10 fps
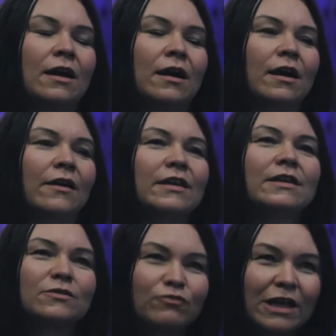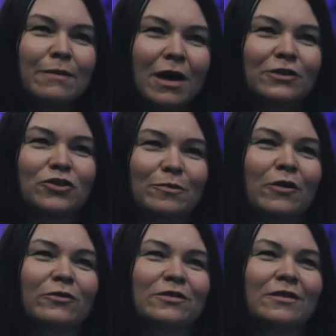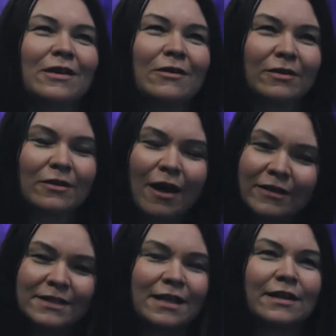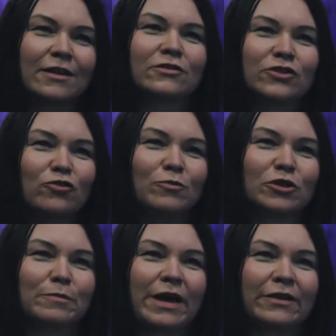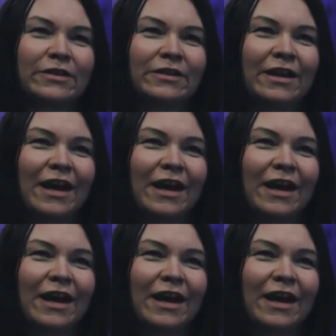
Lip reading: I think it's really much about understanding consumers better